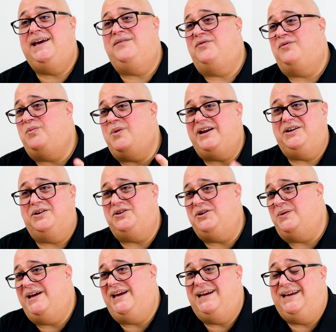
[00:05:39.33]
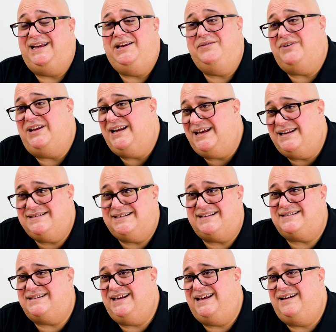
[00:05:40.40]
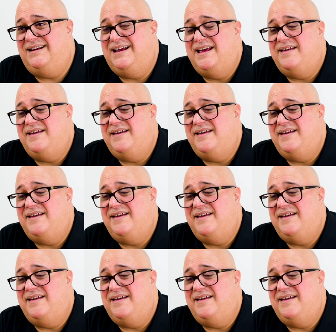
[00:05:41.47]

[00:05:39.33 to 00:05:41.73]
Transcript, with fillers: if what you're doing even existed